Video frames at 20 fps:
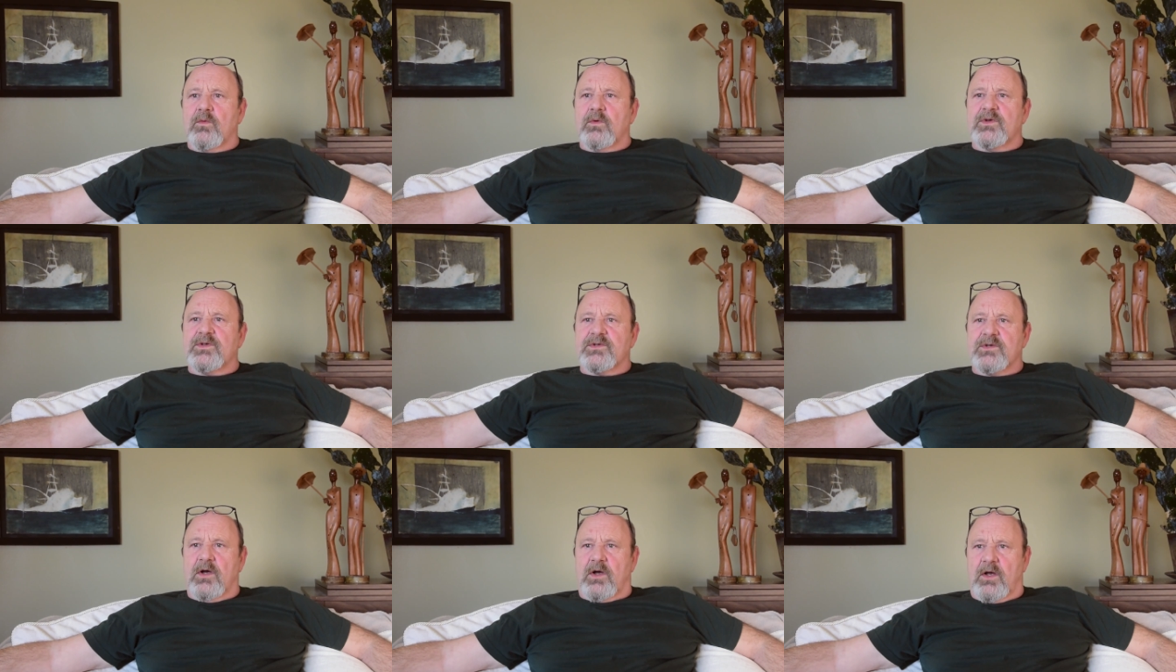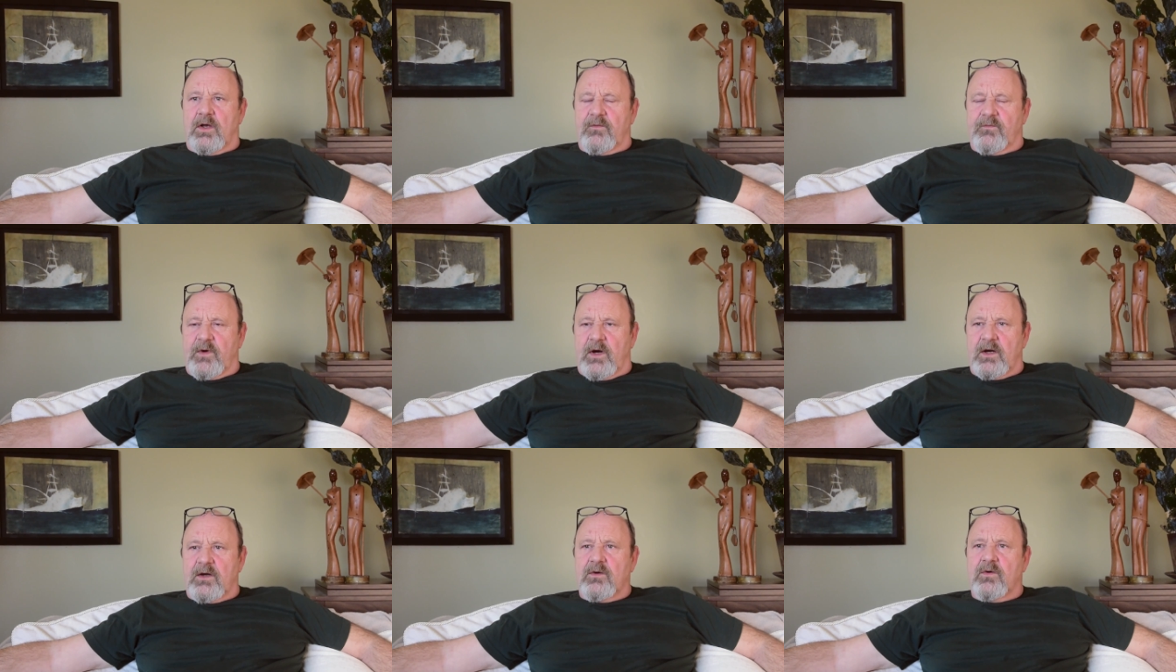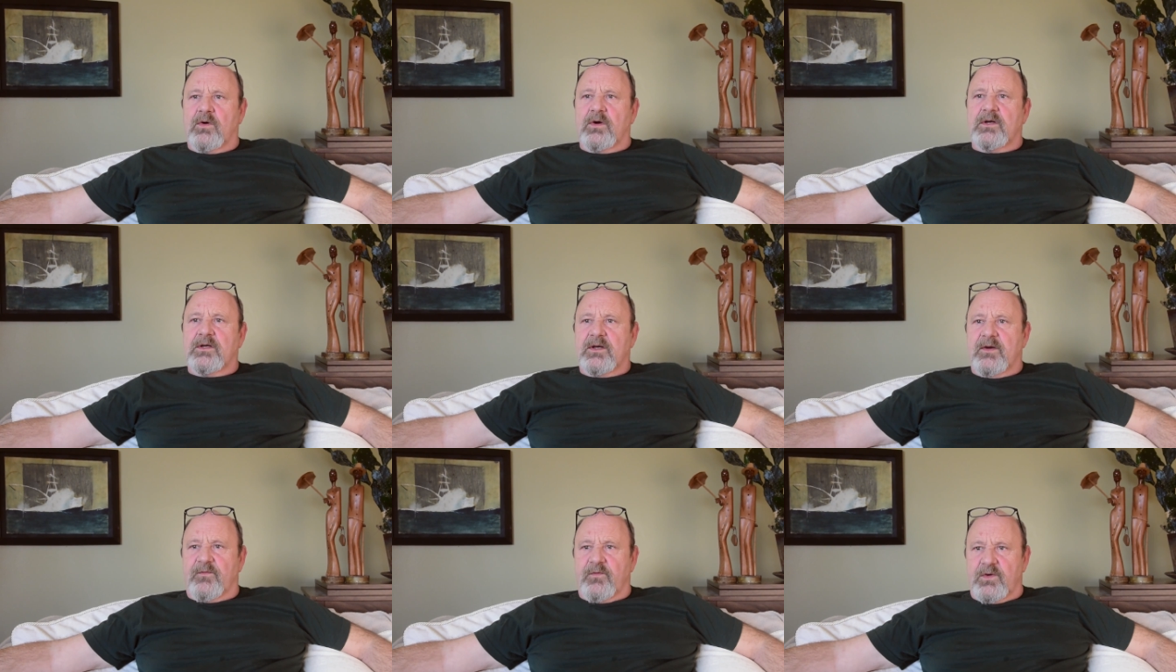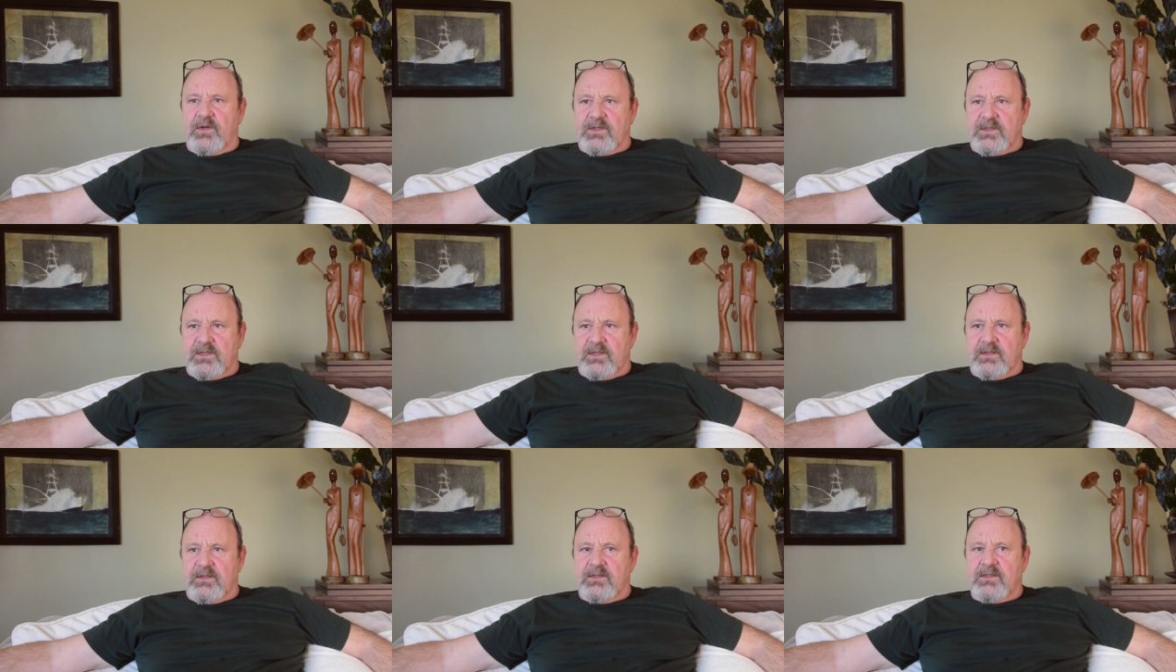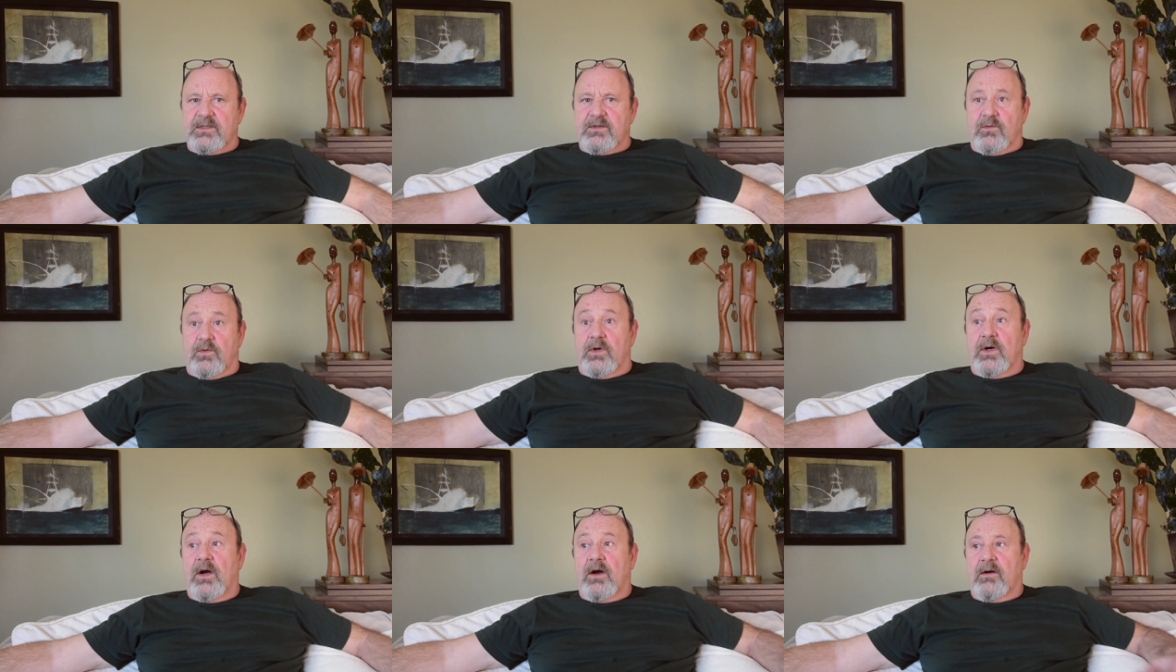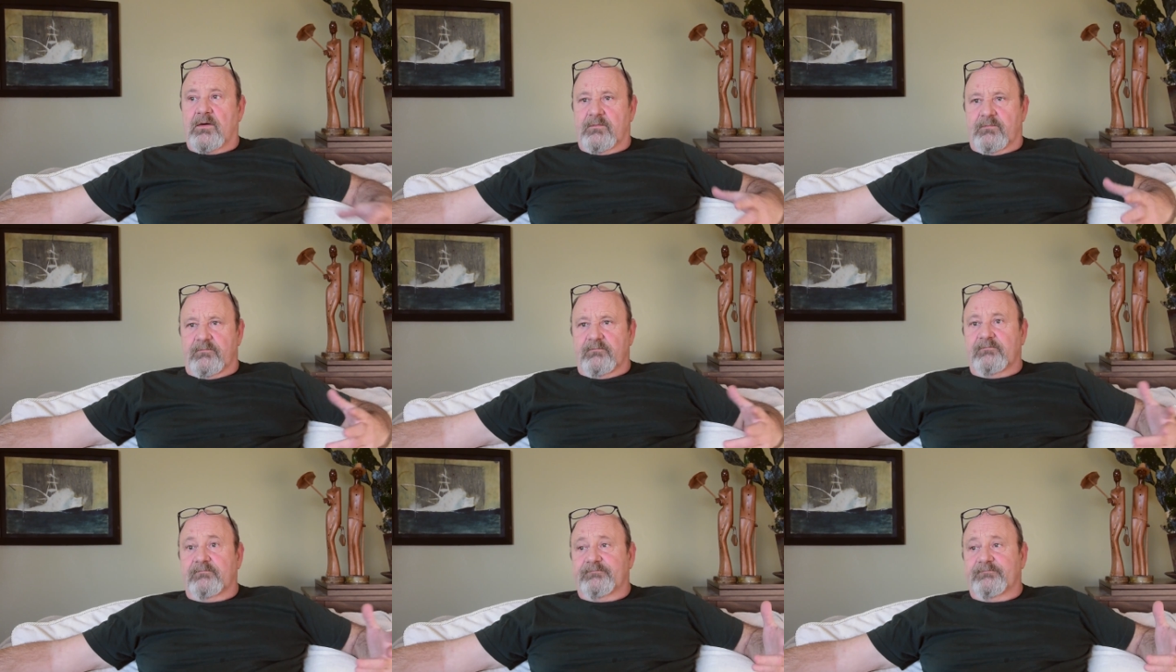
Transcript: resolve our court differences or our